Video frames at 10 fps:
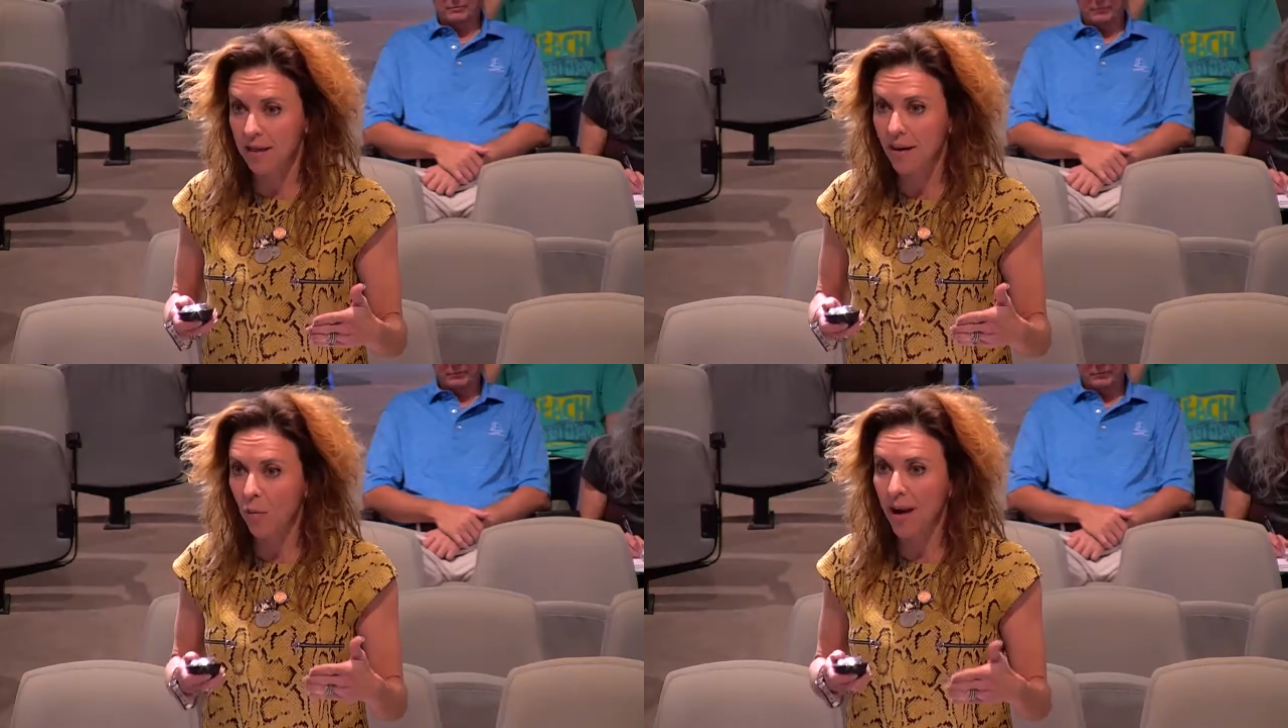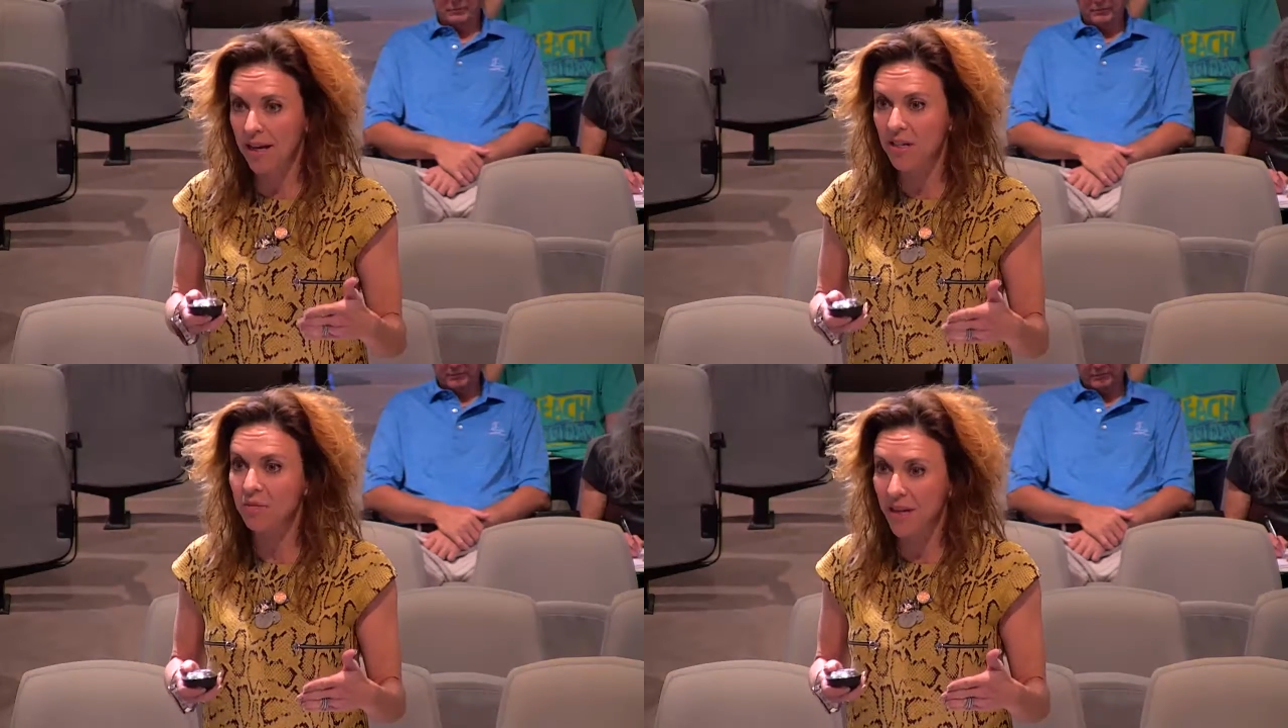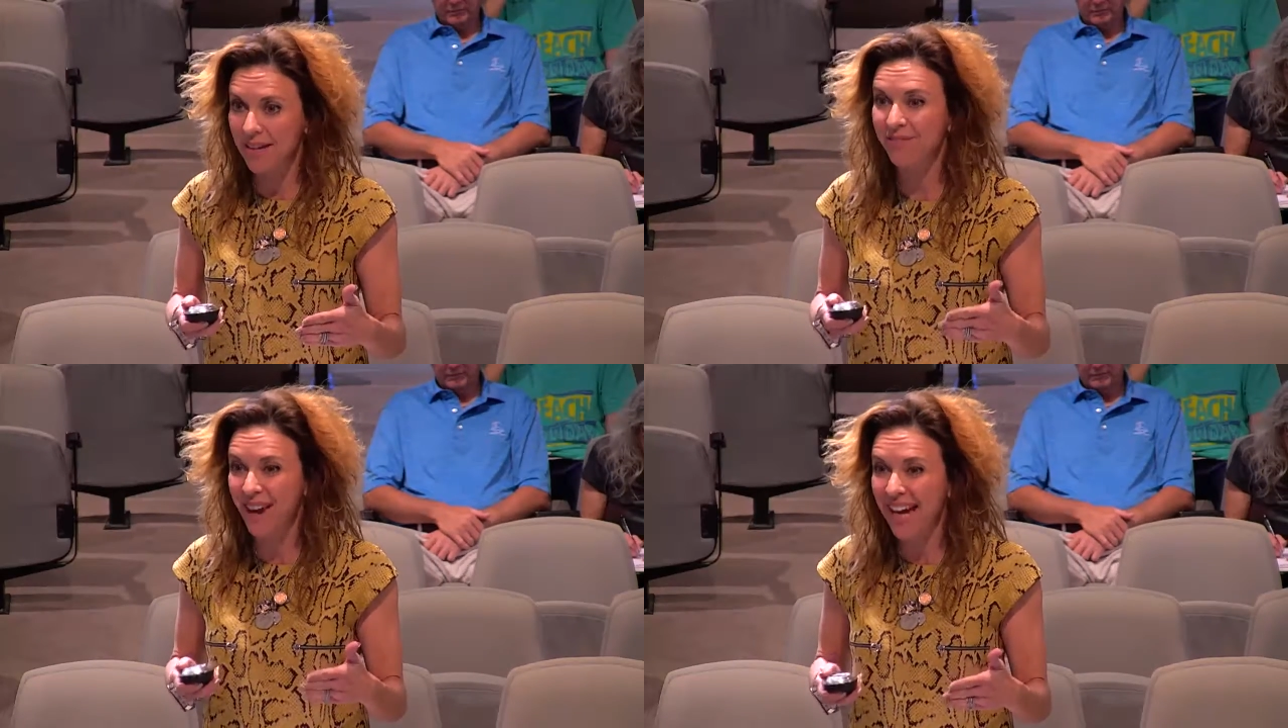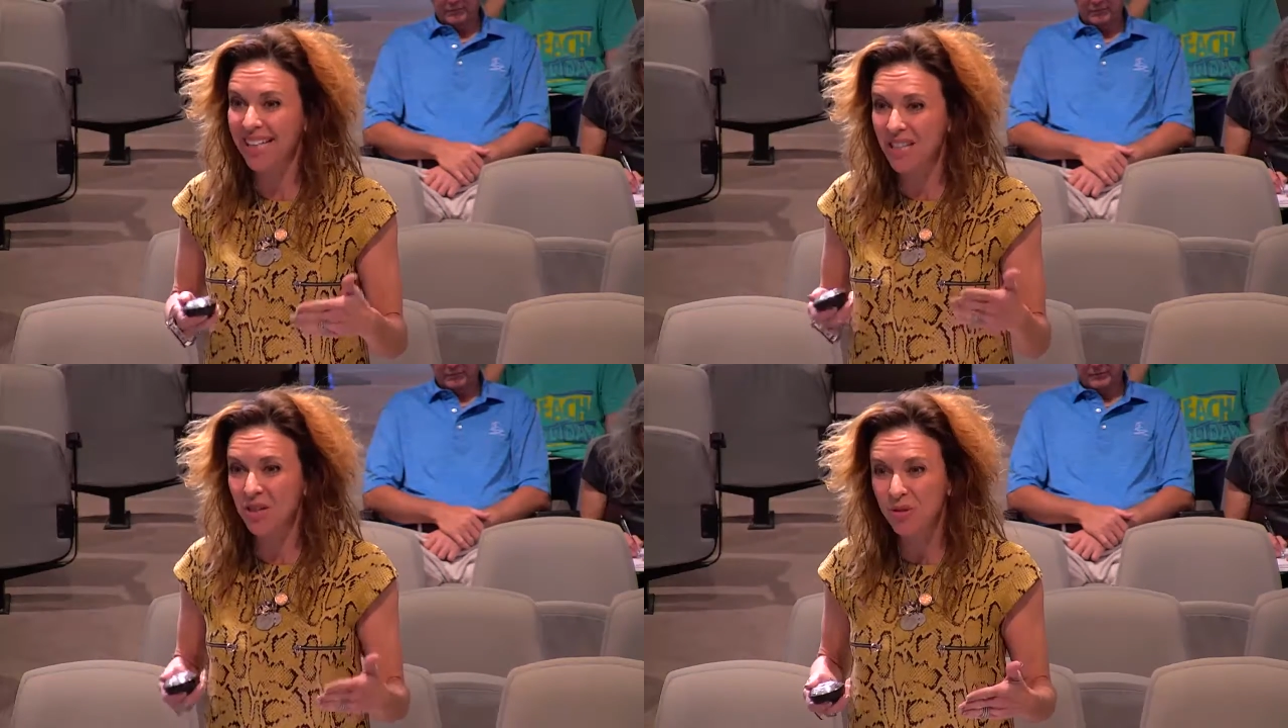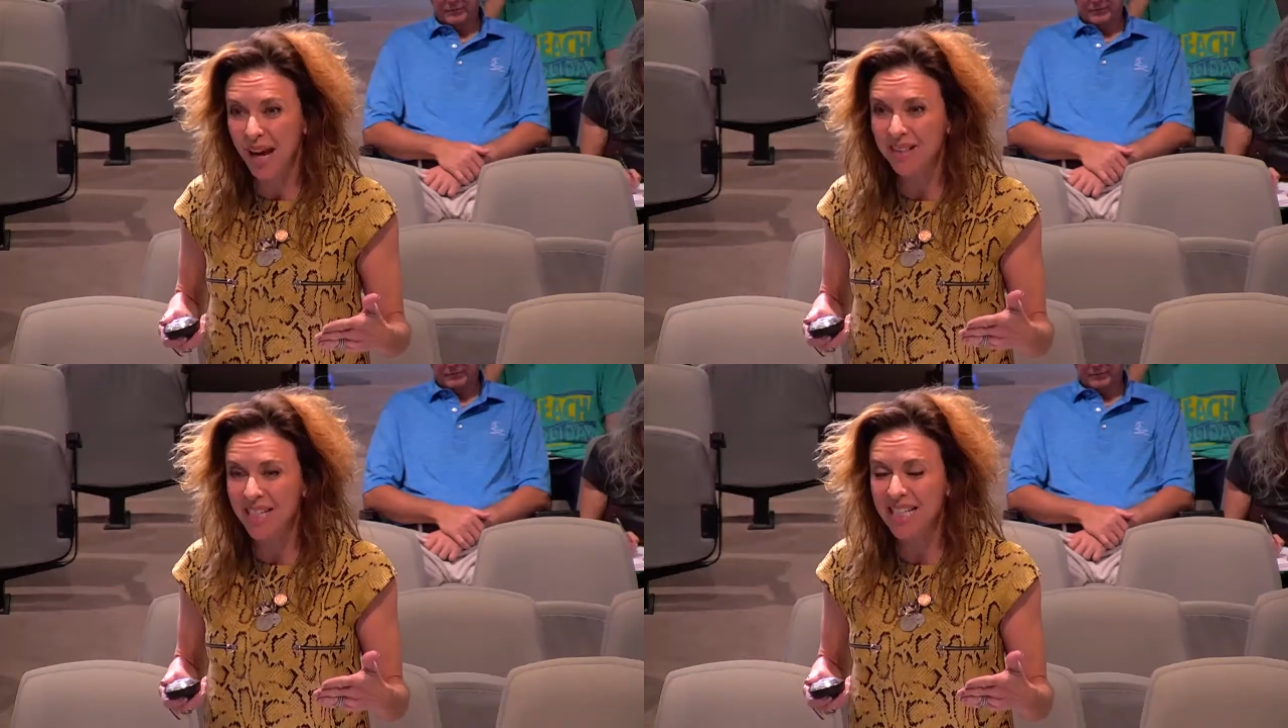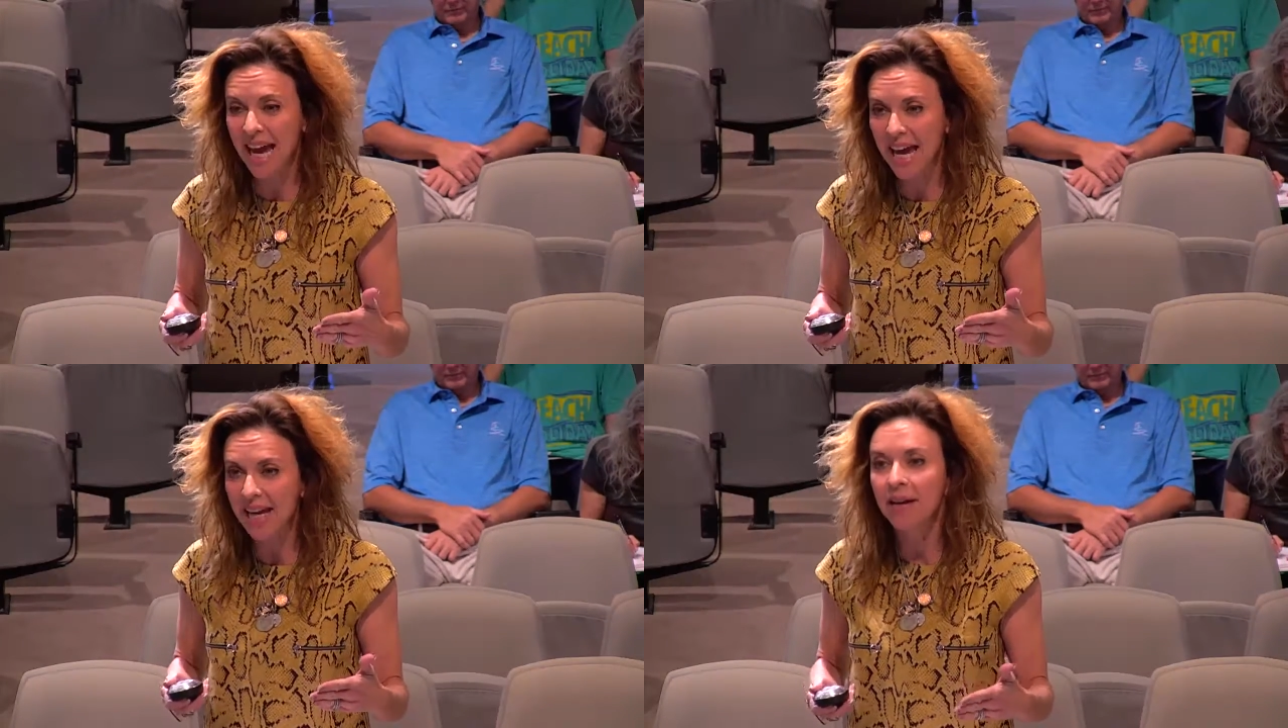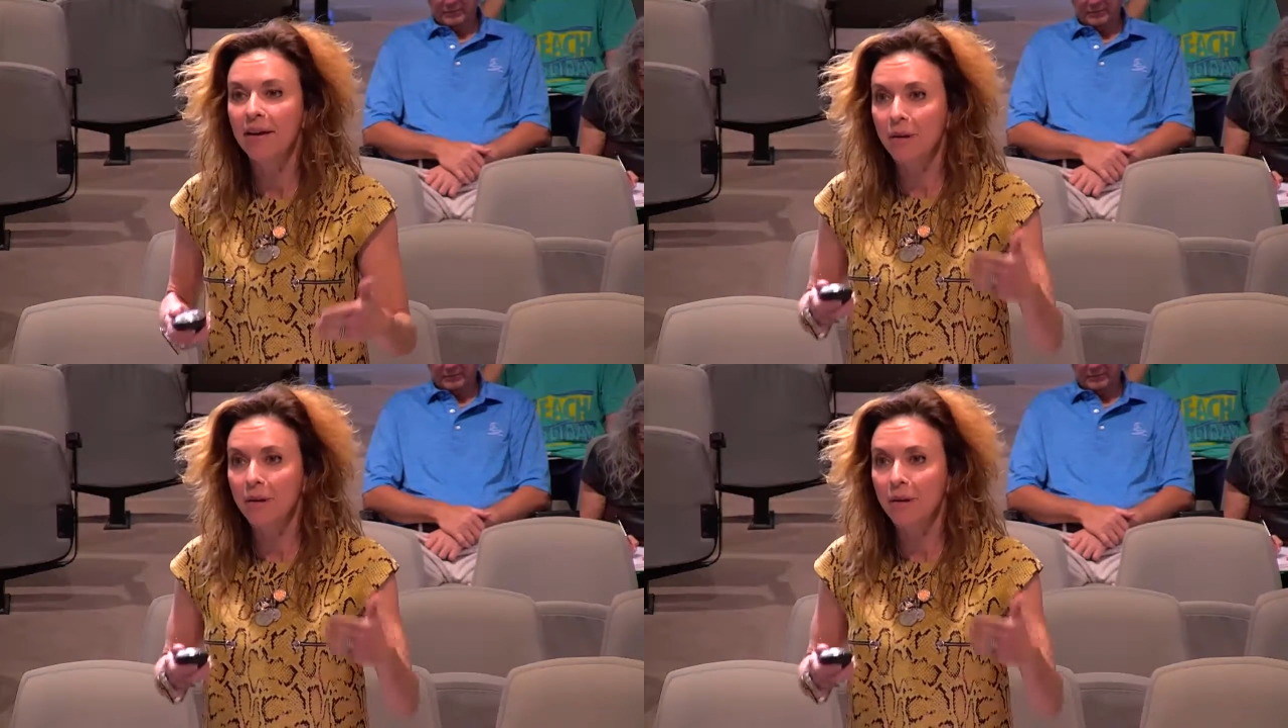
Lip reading: went into effect in 2010